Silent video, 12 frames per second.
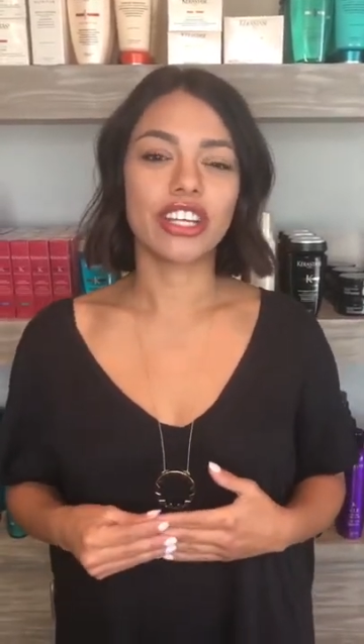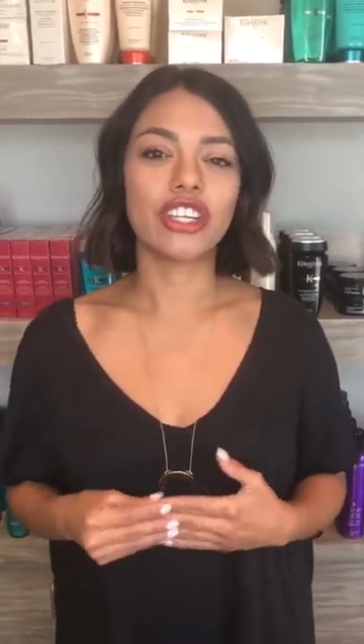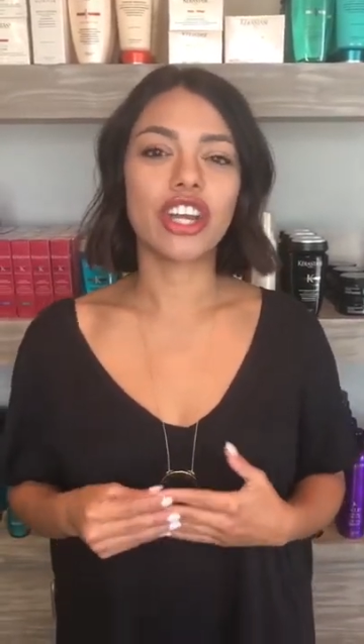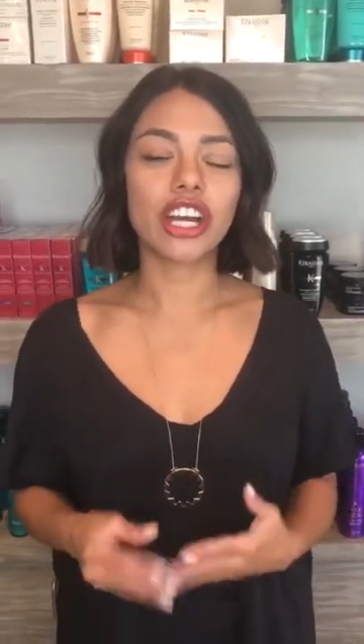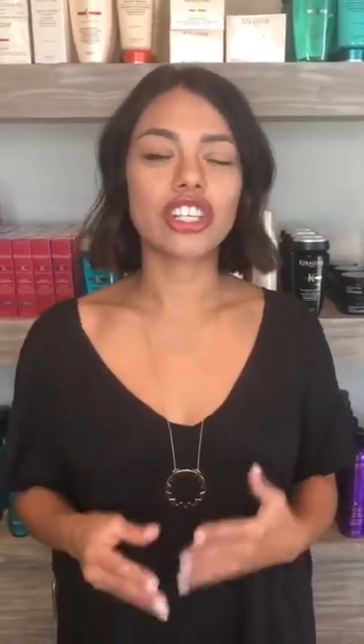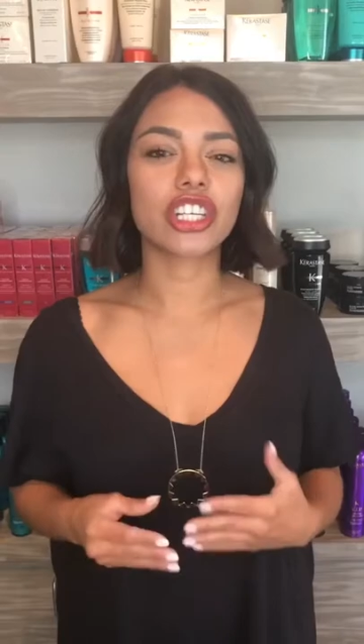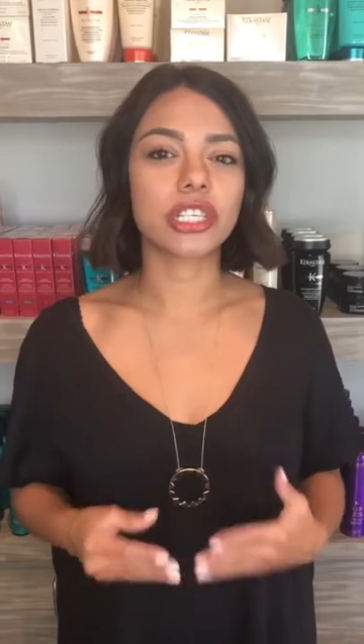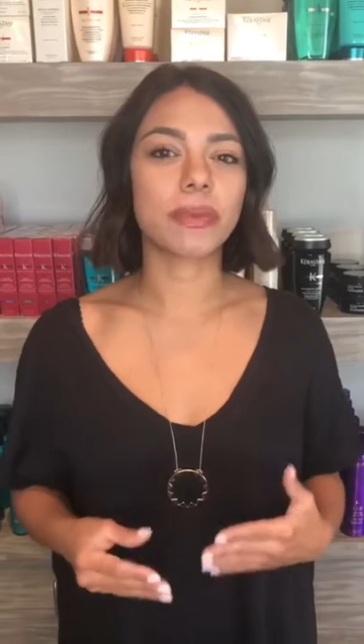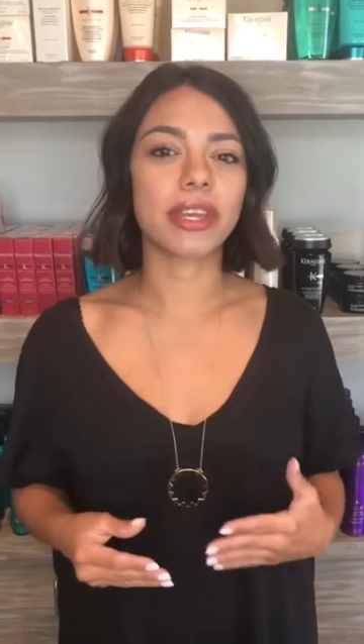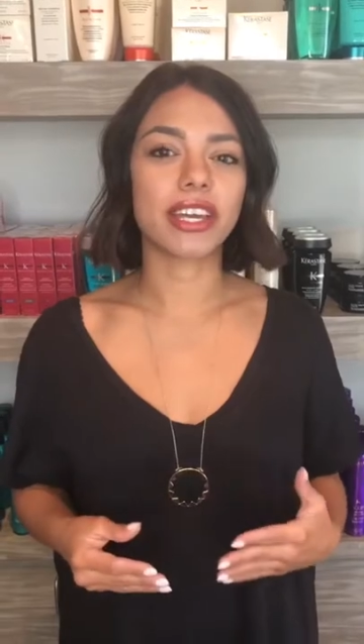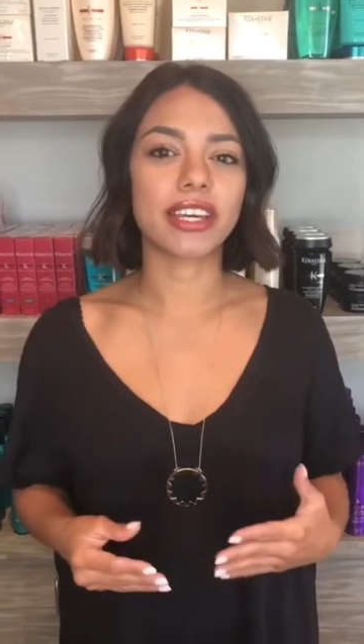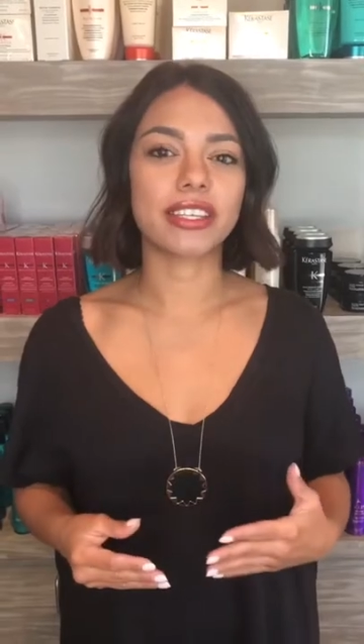not just
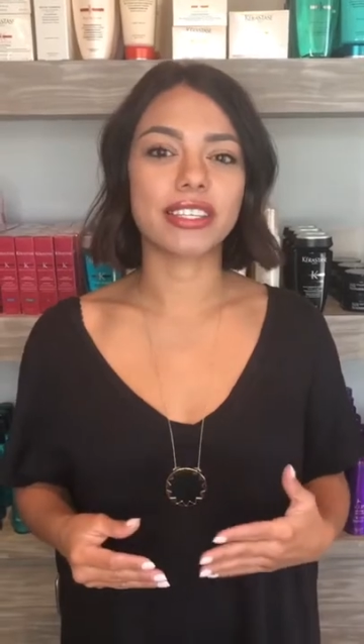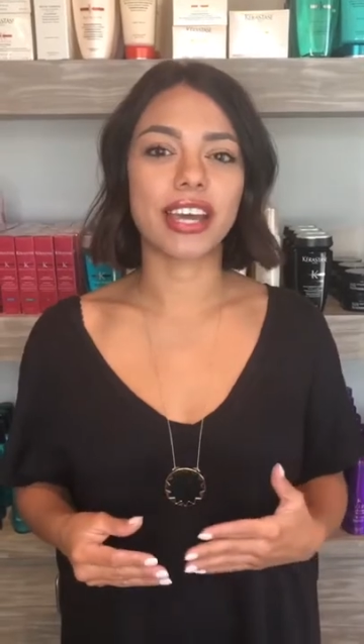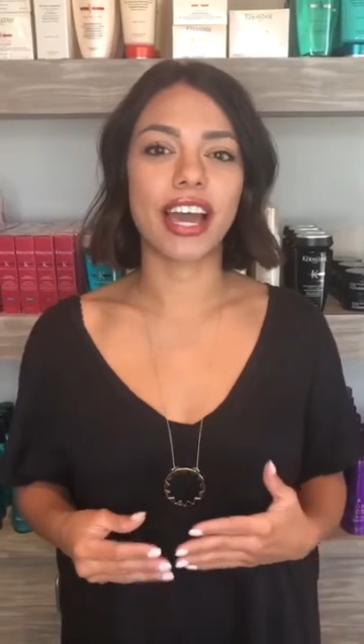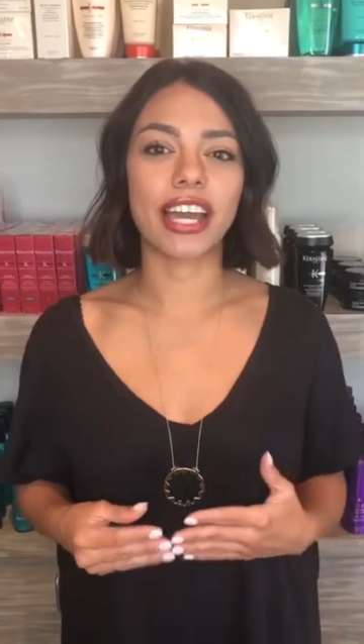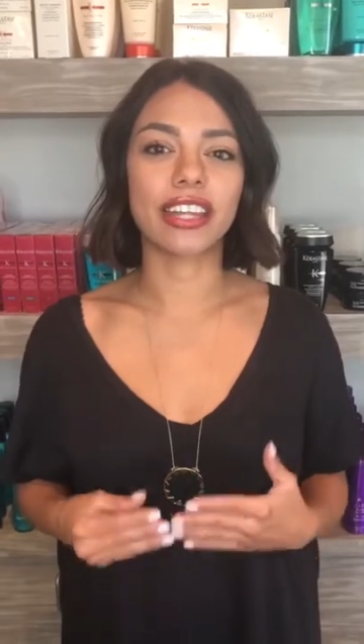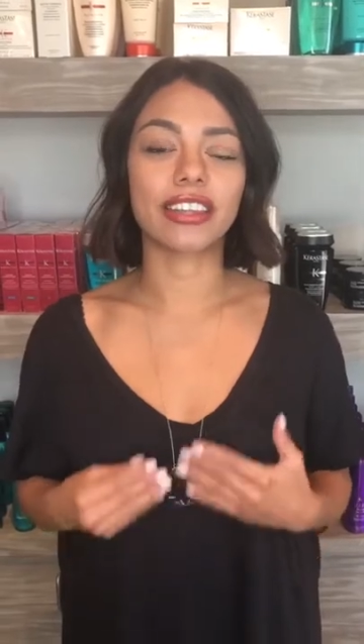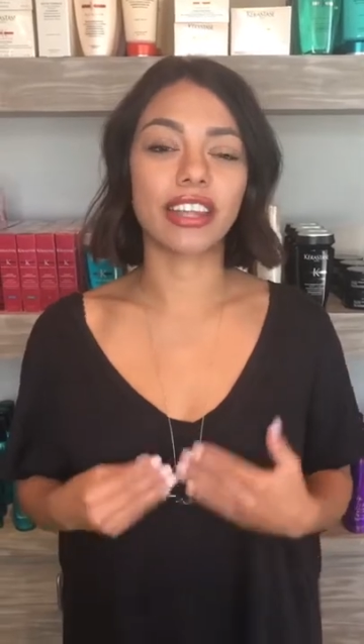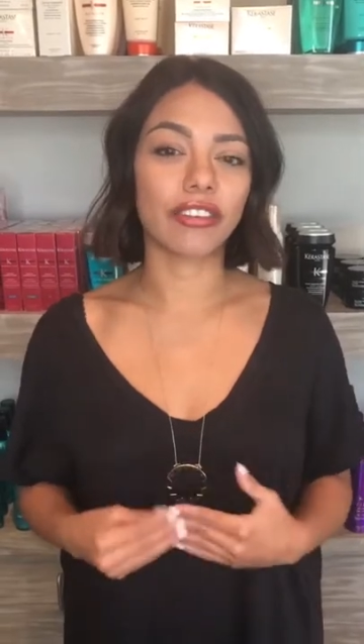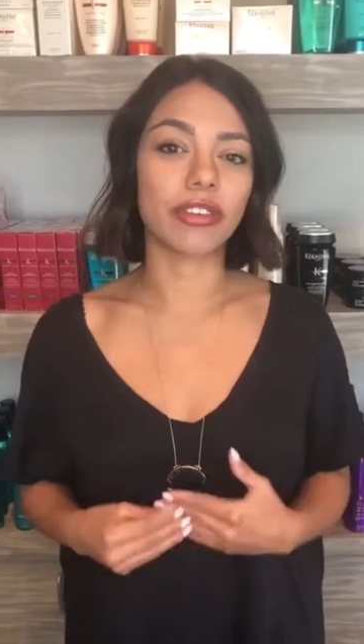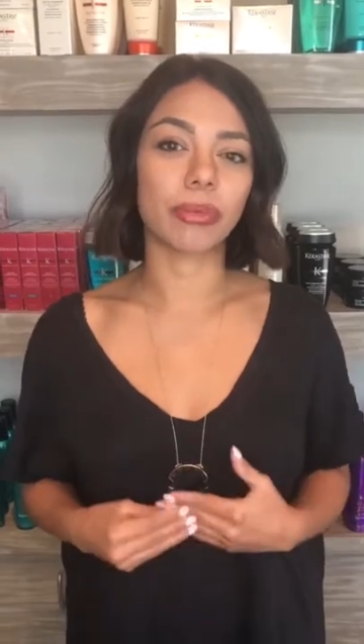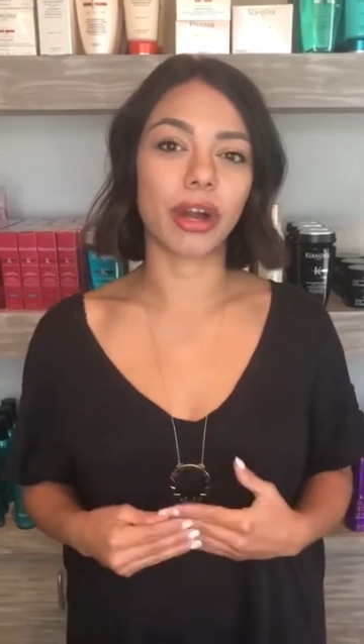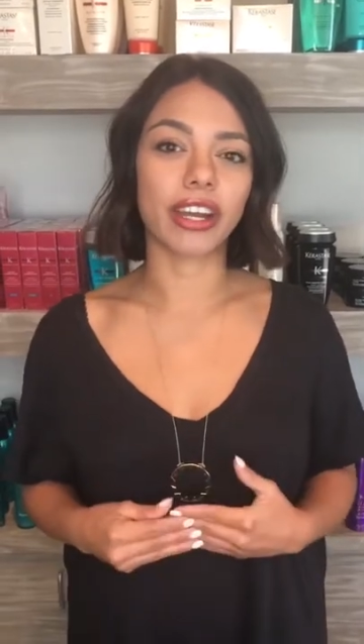because I
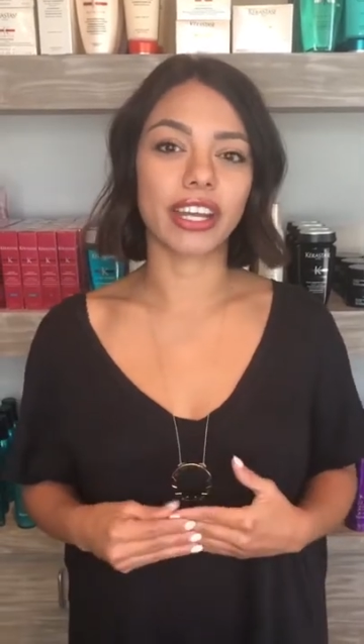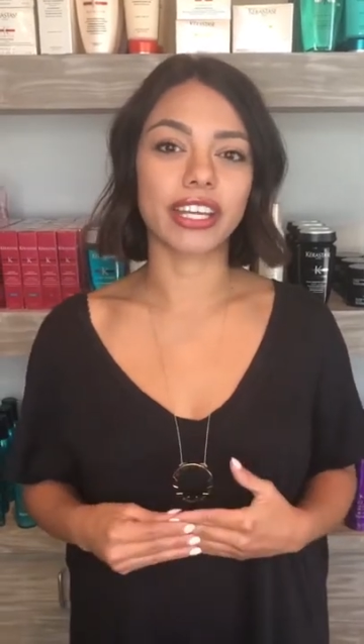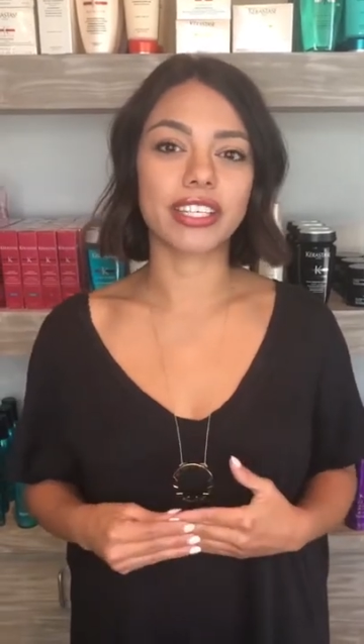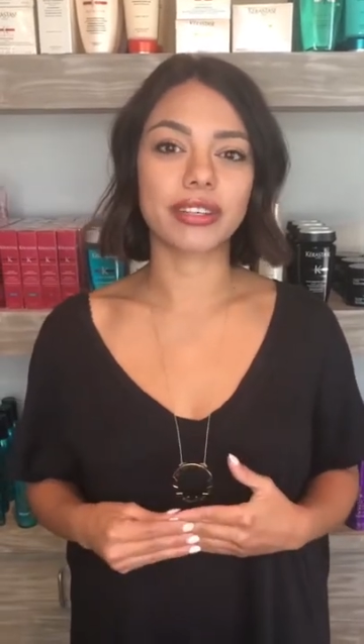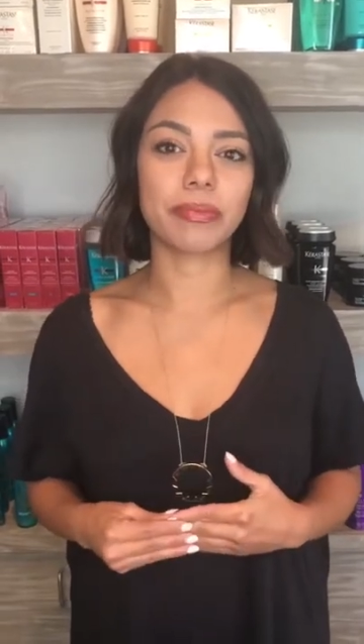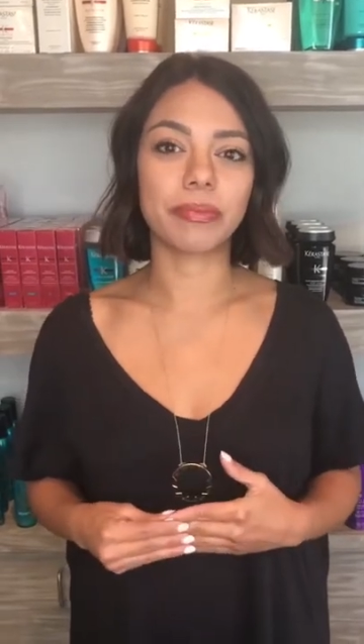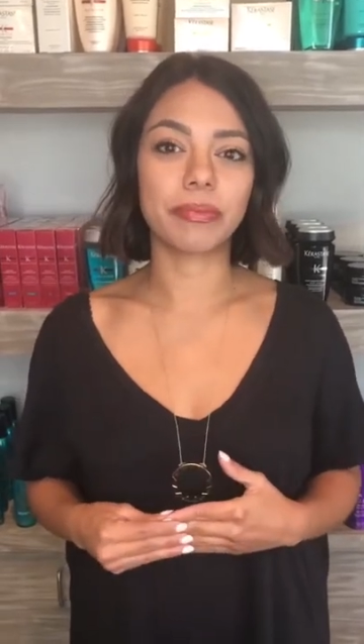love the product,